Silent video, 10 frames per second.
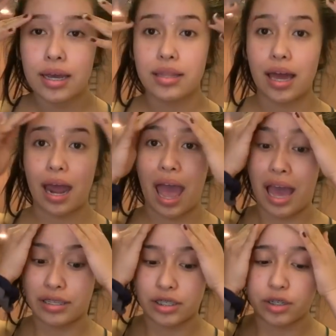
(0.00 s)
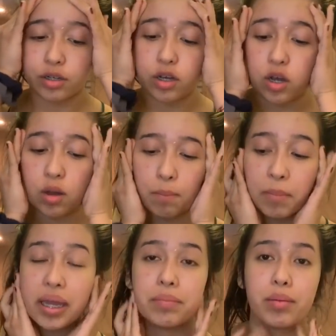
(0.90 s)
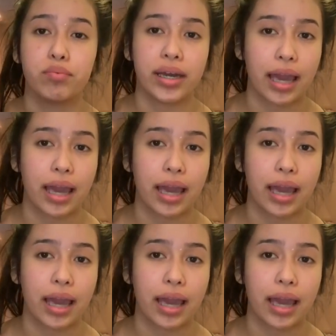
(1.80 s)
that hasn't made me break